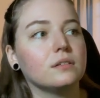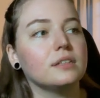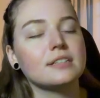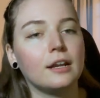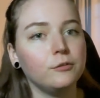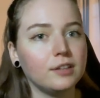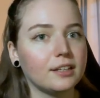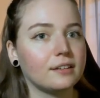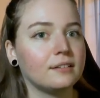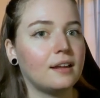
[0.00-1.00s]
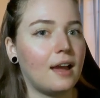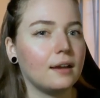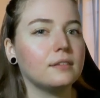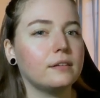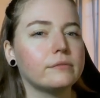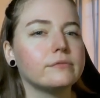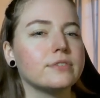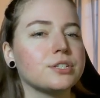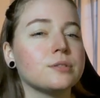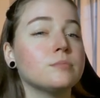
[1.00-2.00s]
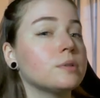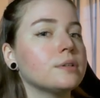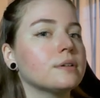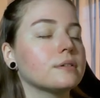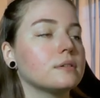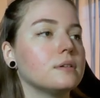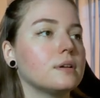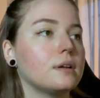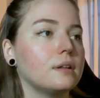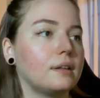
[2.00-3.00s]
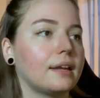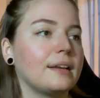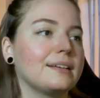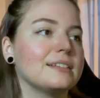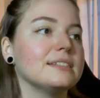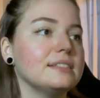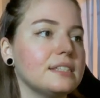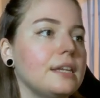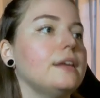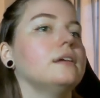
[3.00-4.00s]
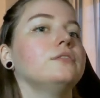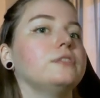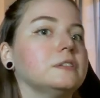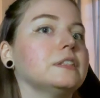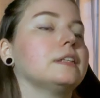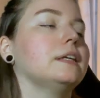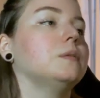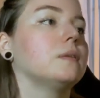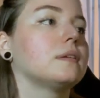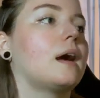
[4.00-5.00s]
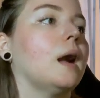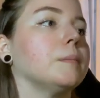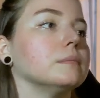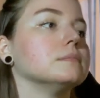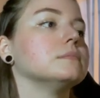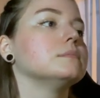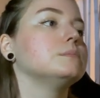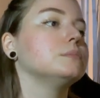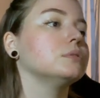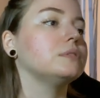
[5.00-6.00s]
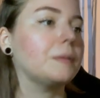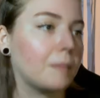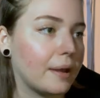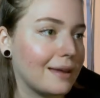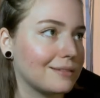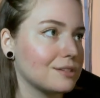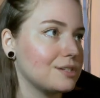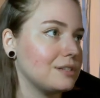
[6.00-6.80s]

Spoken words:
It's kind of like an active vision board, like I can see basically what I'm putting my energy